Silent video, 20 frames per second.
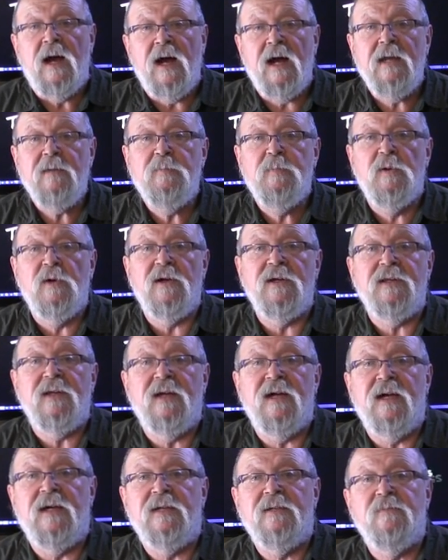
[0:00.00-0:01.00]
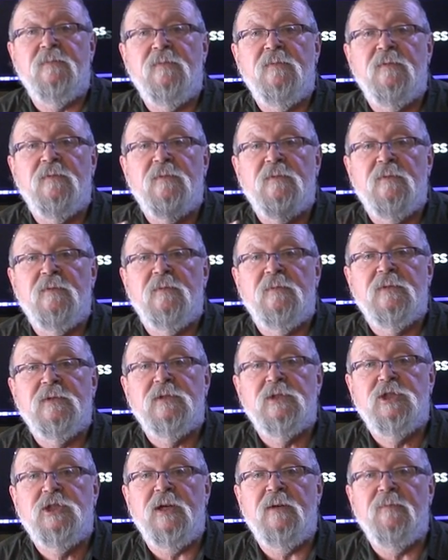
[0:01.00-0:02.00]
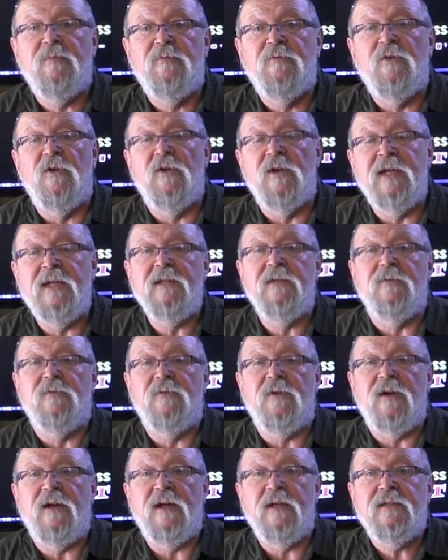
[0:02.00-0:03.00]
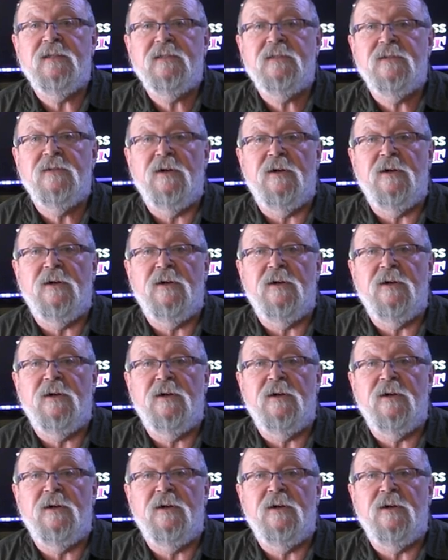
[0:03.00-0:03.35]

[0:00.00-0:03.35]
I put a jib furling device